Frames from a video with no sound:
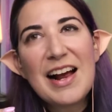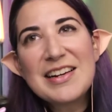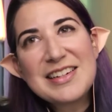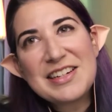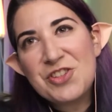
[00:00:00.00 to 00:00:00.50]

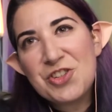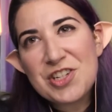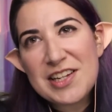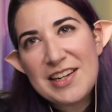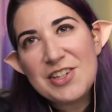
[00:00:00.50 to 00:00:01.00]
it's just
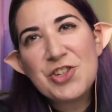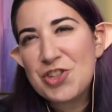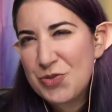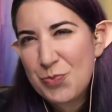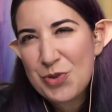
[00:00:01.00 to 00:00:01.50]
like
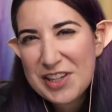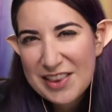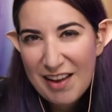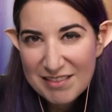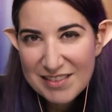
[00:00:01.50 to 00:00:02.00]
just really
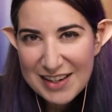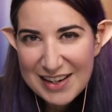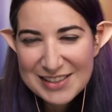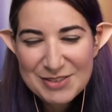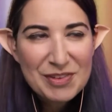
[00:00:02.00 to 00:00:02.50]
lovely.
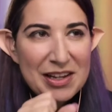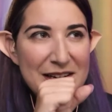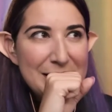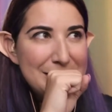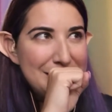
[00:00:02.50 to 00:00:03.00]

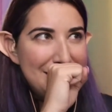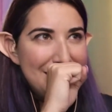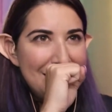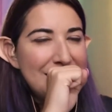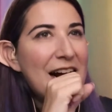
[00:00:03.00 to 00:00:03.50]

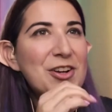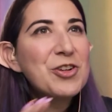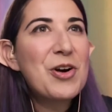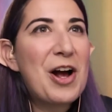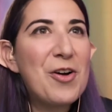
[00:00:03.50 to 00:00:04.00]
I don't
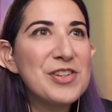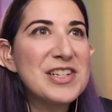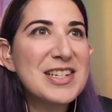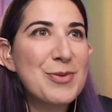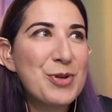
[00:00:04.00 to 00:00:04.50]
know how
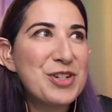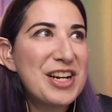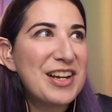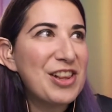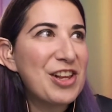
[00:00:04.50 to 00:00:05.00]
this
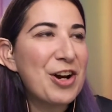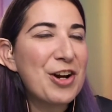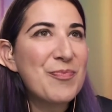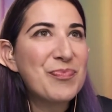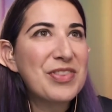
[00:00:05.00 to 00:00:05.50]
particular
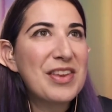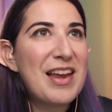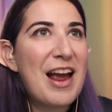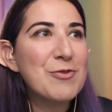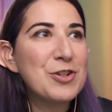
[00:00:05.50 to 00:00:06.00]

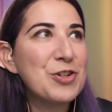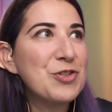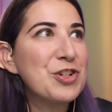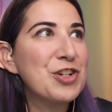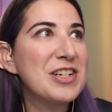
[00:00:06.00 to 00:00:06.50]
afternoon
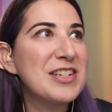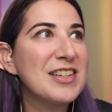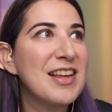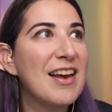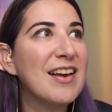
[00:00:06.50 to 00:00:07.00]
turned into
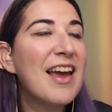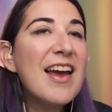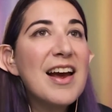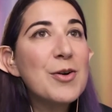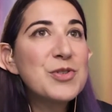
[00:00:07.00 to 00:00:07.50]
like,
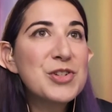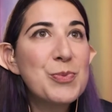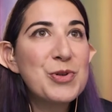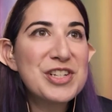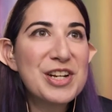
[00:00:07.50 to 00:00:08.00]
hey, I was
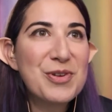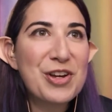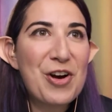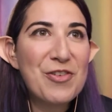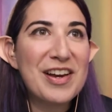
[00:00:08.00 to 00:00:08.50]
super sick with
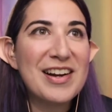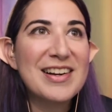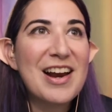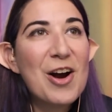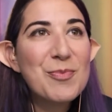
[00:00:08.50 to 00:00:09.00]
COVID and
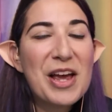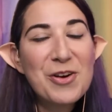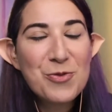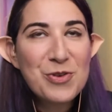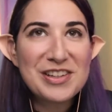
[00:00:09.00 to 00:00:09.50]
now I'm like
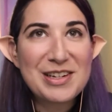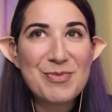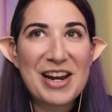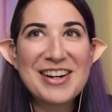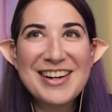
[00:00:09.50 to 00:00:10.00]
feeling
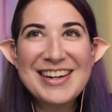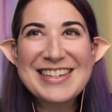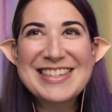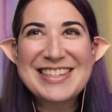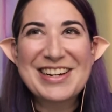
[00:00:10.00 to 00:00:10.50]
better.
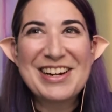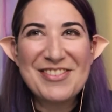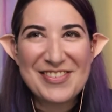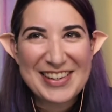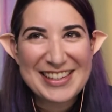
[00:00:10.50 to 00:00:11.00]
So I
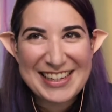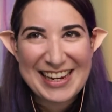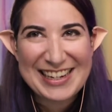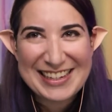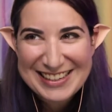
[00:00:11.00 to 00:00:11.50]
feel
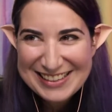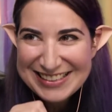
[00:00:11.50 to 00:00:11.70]
like